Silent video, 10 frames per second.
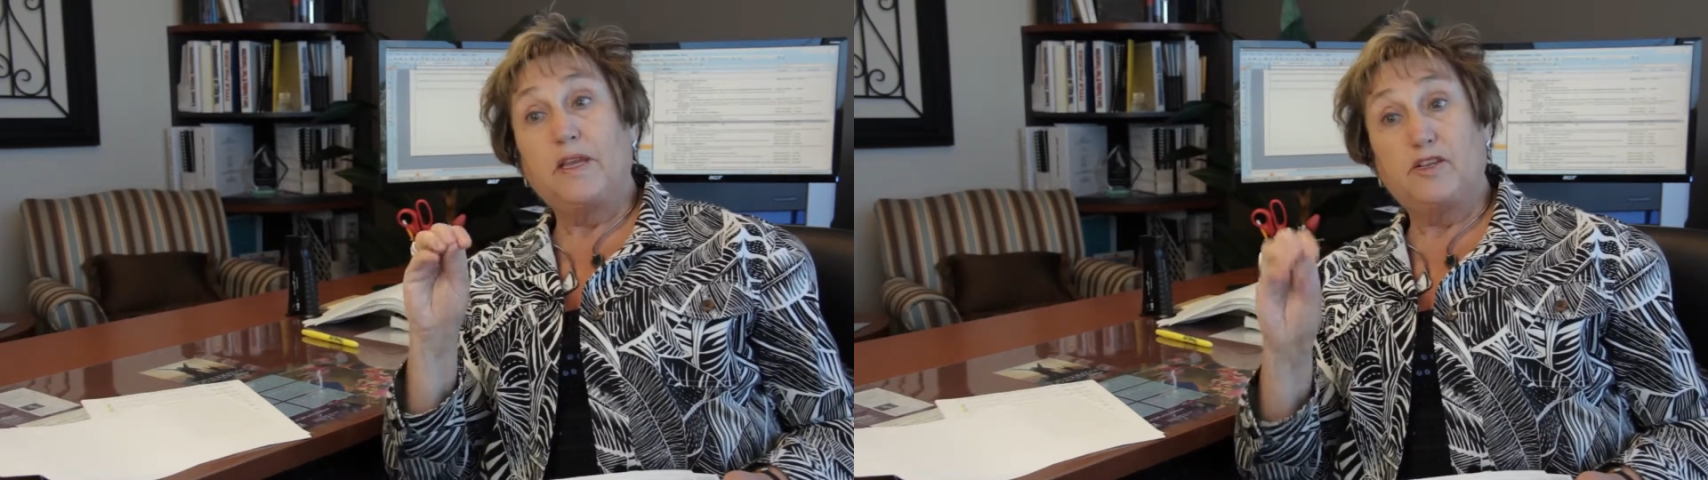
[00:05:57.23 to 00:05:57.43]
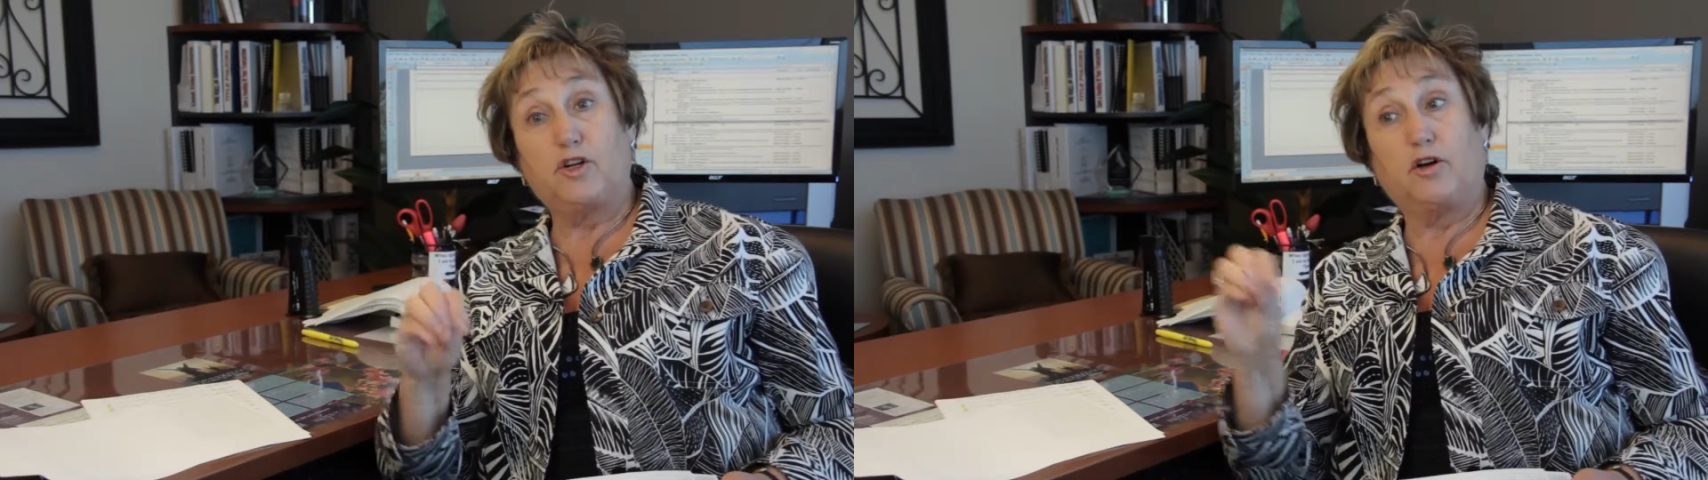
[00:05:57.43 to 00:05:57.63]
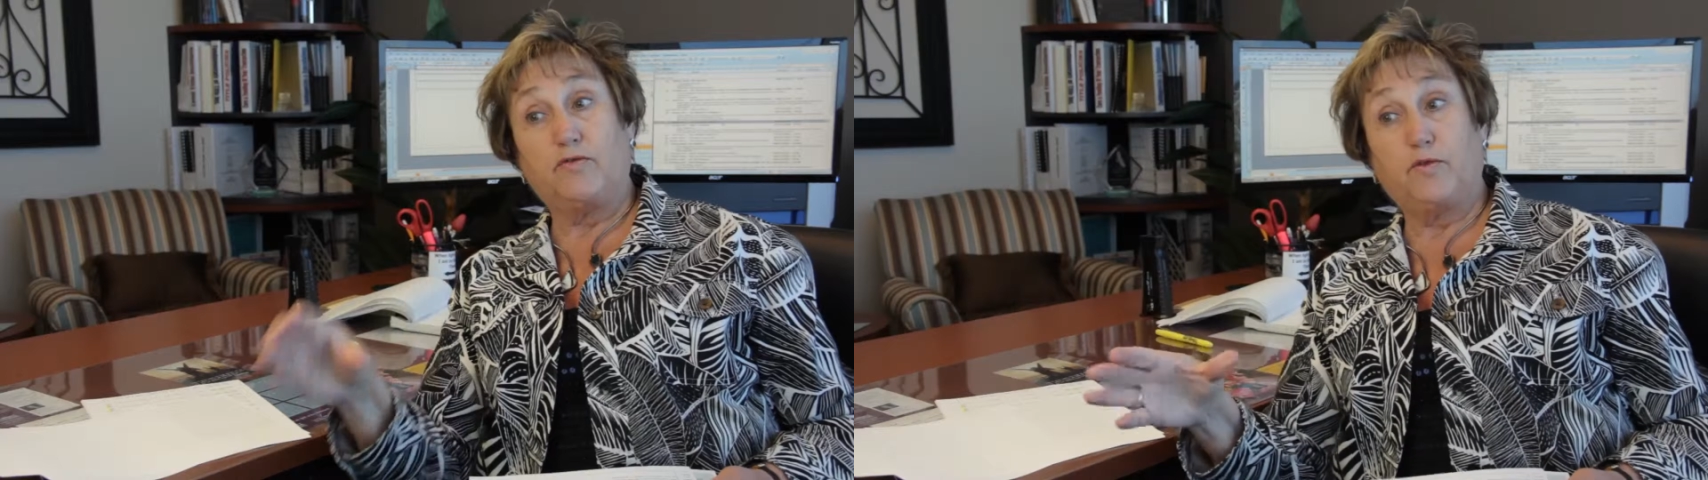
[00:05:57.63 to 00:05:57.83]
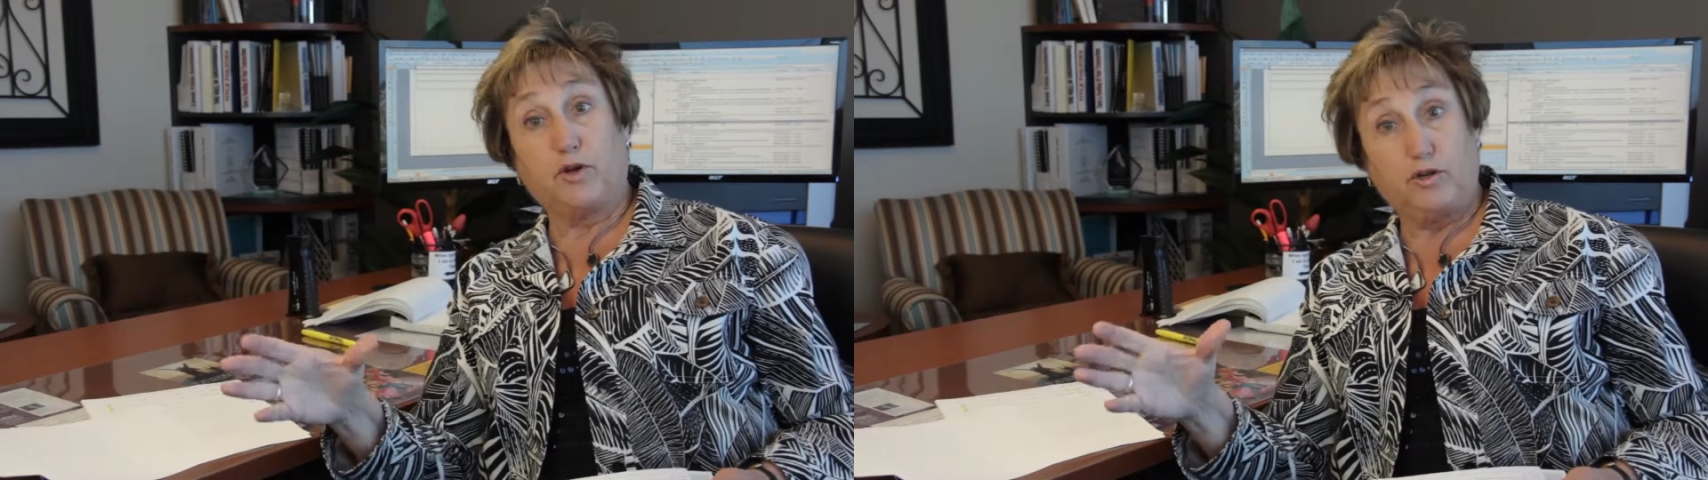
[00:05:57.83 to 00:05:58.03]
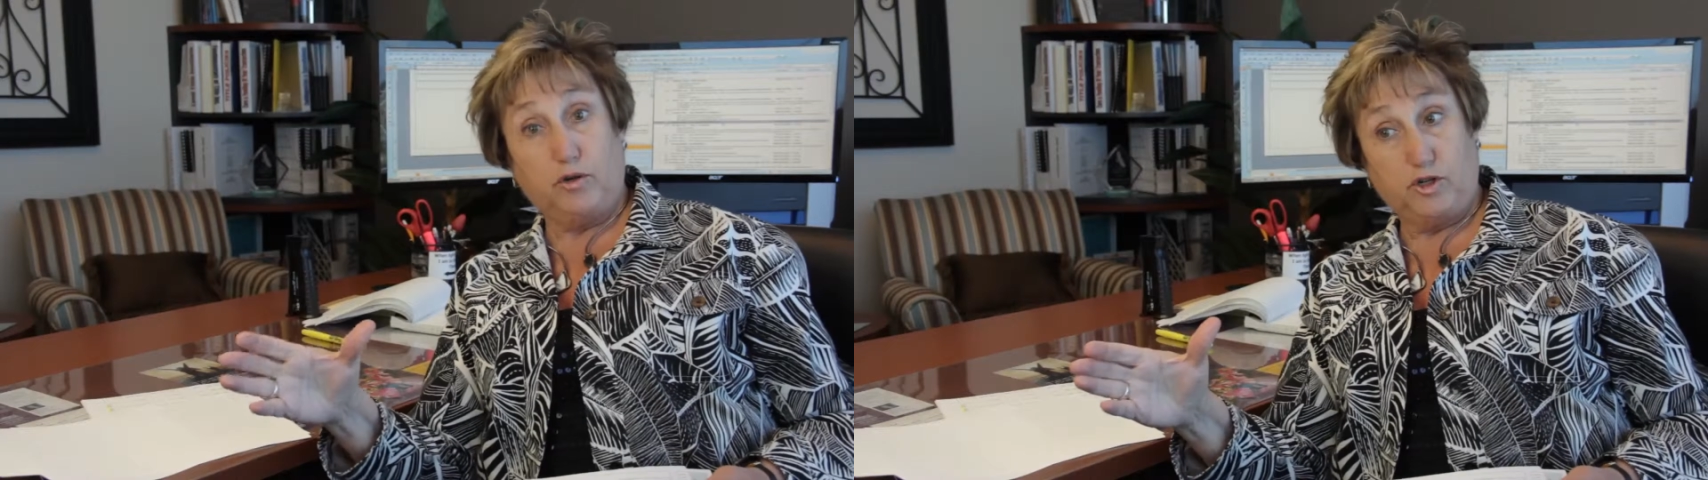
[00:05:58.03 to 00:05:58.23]
started
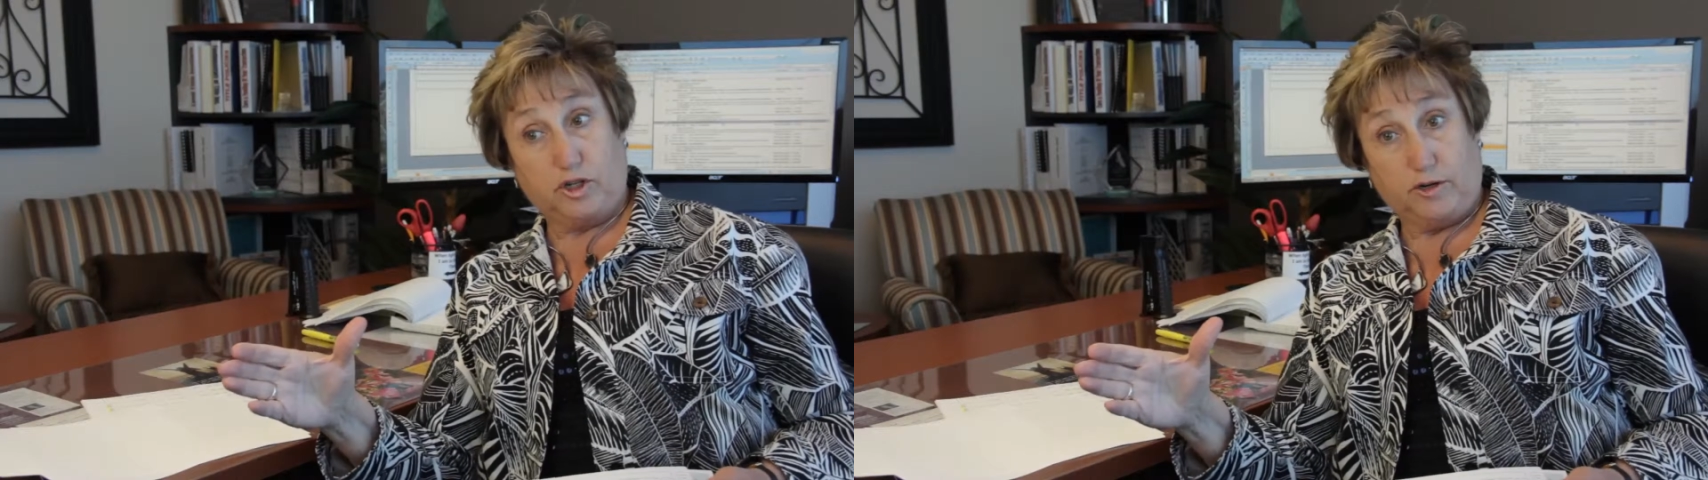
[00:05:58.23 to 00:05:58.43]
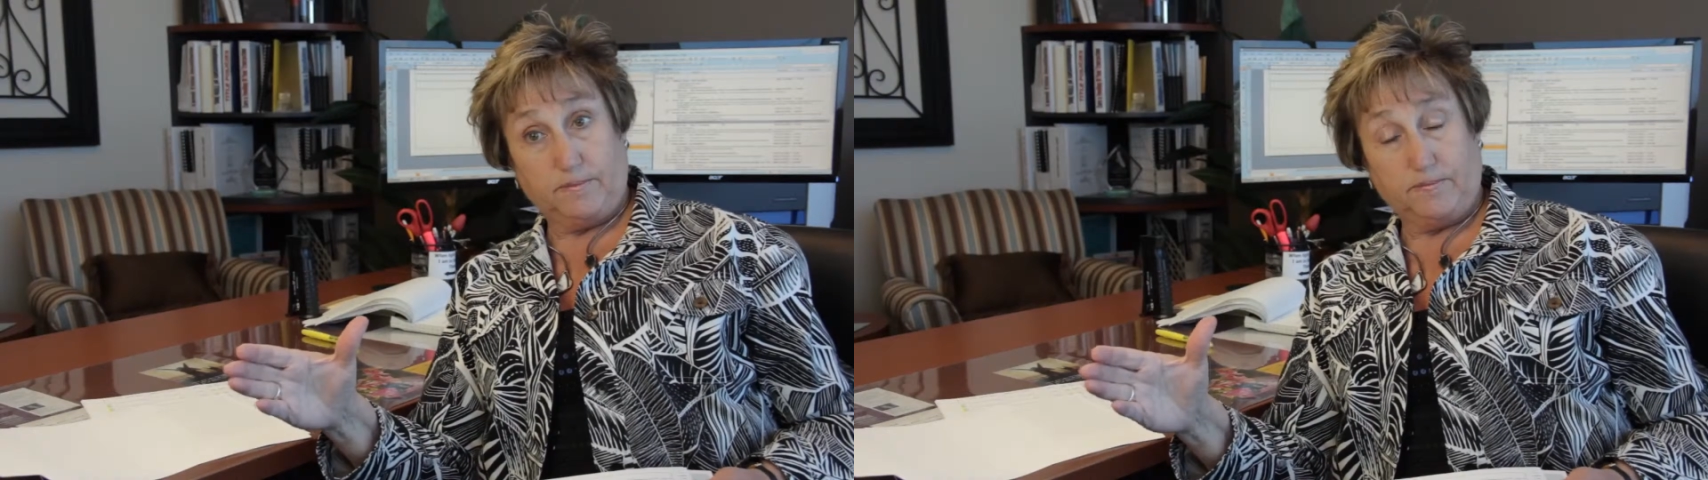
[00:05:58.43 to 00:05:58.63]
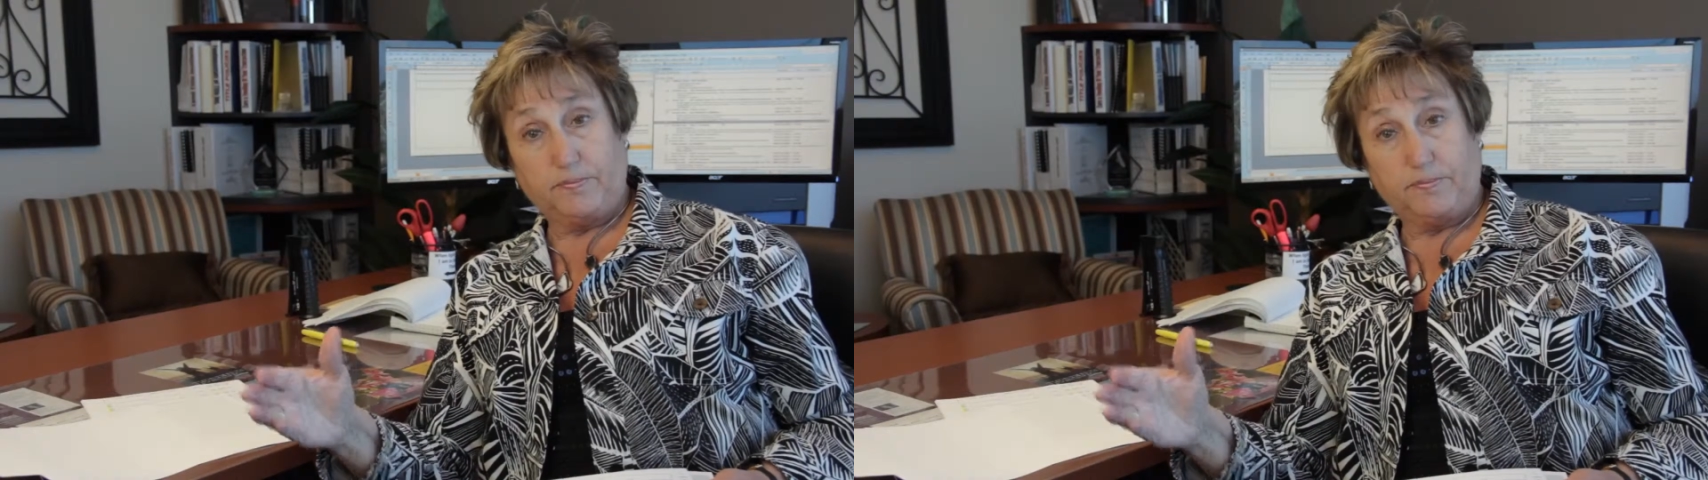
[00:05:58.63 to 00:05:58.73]
foreclosure.